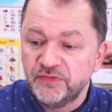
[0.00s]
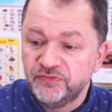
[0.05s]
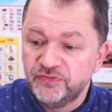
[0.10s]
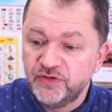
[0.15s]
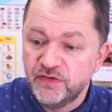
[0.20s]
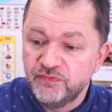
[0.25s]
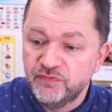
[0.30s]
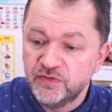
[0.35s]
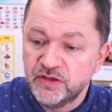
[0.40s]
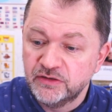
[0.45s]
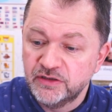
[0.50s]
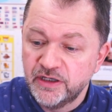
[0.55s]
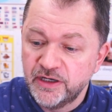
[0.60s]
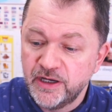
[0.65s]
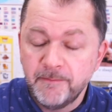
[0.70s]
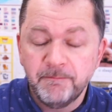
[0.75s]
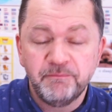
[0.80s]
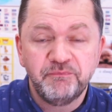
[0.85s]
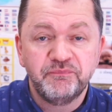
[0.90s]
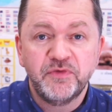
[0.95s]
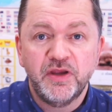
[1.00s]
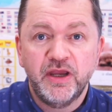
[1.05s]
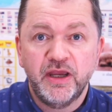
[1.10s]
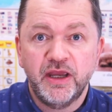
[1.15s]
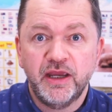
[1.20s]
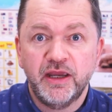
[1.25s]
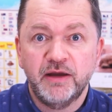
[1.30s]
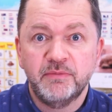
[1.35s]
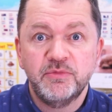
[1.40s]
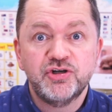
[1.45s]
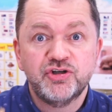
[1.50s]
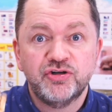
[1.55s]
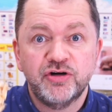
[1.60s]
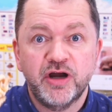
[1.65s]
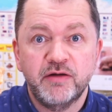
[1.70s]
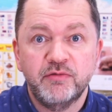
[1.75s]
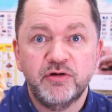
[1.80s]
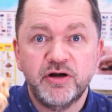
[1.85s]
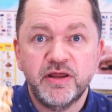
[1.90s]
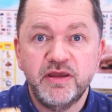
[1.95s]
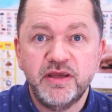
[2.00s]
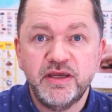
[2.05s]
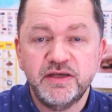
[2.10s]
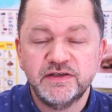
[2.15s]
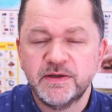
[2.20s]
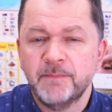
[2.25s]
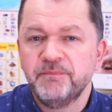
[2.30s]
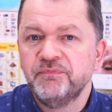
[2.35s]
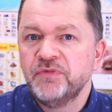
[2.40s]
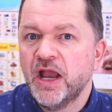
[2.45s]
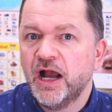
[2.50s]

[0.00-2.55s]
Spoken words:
definitely try one of these.